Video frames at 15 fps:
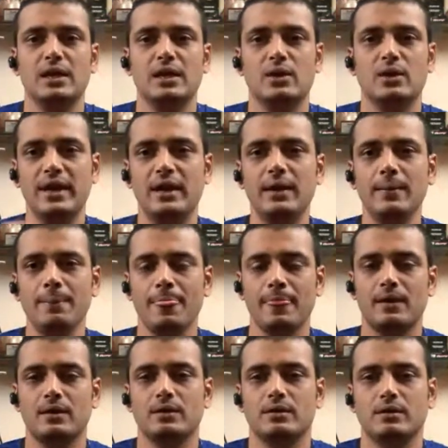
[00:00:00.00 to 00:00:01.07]
in a way
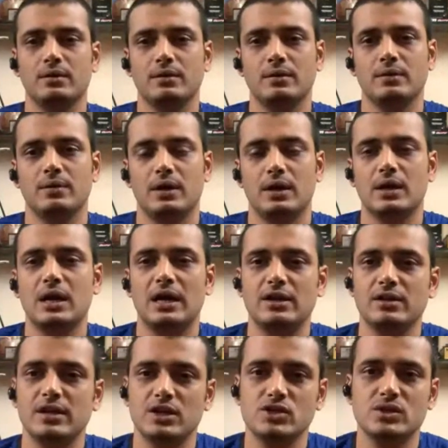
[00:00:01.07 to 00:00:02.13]
uh, a
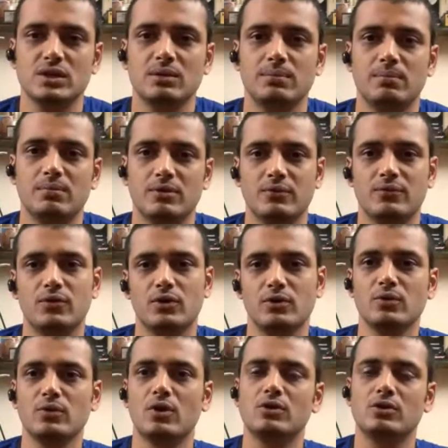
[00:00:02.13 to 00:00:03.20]
guardian angel uh,
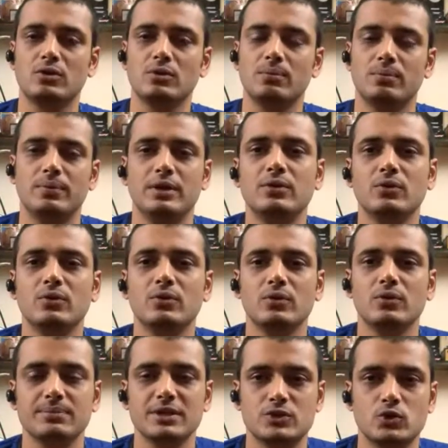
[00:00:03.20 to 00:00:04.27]
for you not to do, be
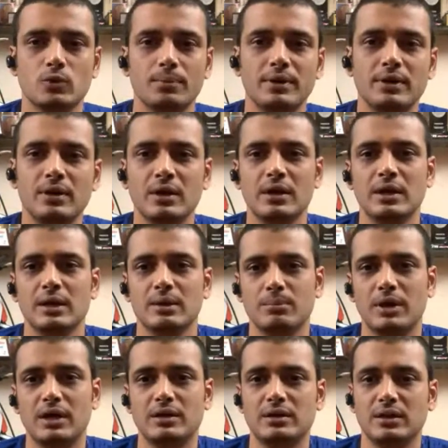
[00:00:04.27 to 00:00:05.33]
doing something stupid.
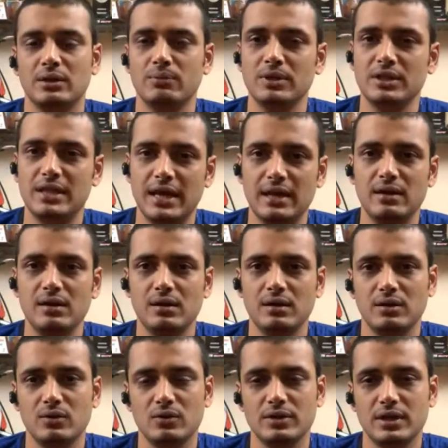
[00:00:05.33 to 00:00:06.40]
But even
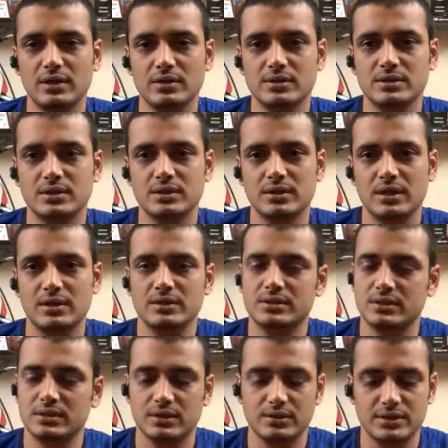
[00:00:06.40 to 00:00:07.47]
then, you know there is there
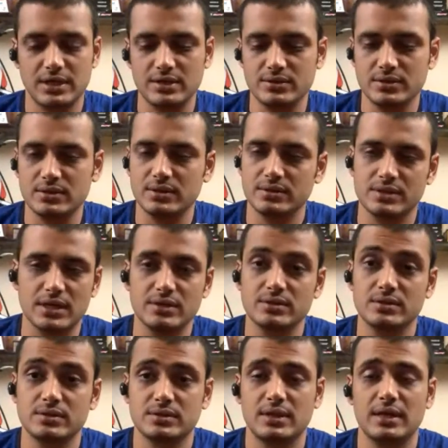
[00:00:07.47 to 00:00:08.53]
is uh, chances
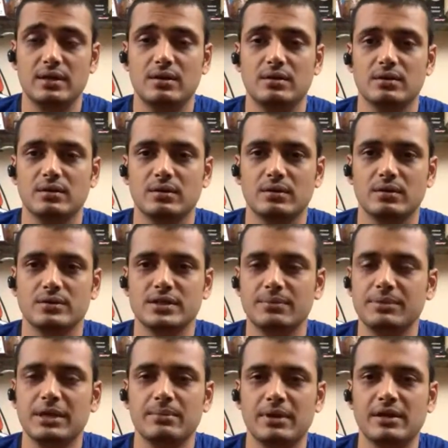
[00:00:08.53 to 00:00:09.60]
chance that uh,
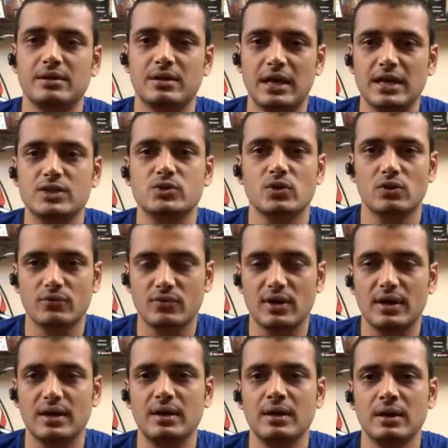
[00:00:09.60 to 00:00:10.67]
something might catch you off
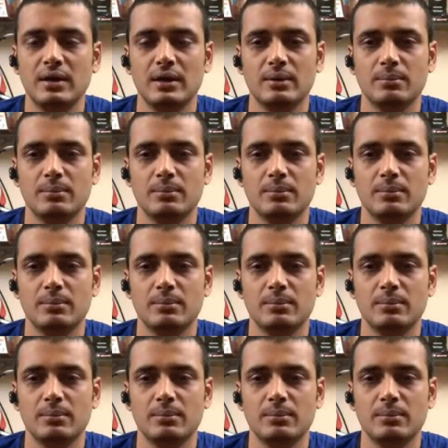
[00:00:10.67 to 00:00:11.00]
guard.